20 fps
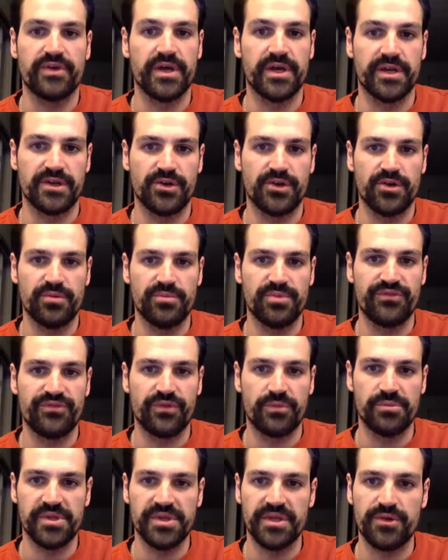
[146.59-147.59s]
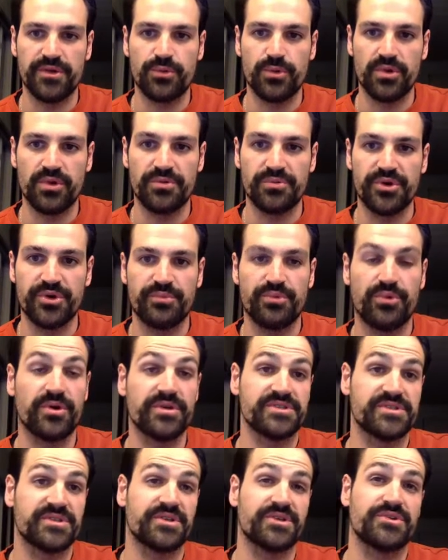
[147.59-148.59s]
And it could be from the equilibrium
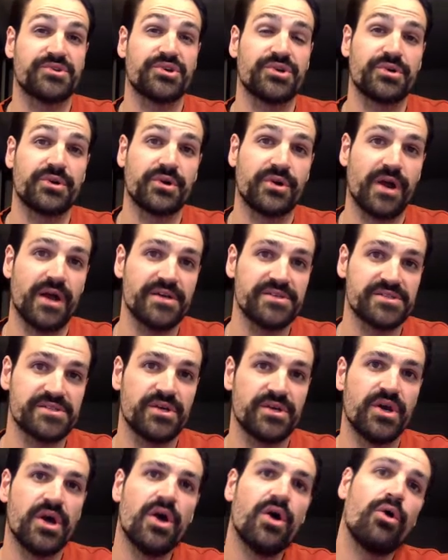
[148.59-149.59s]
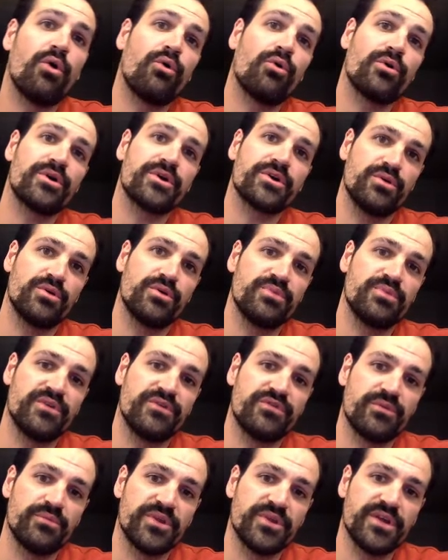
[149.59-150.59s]
point to the crest, or it could be
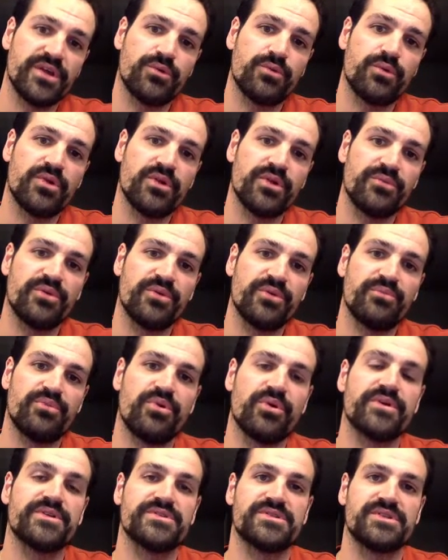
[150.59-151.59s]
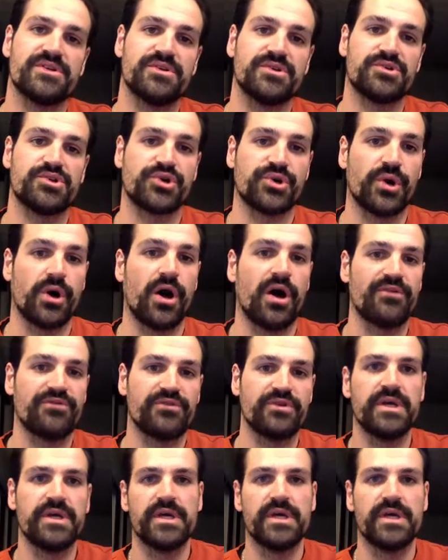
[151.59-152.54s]
from the equilibrium point to the trough.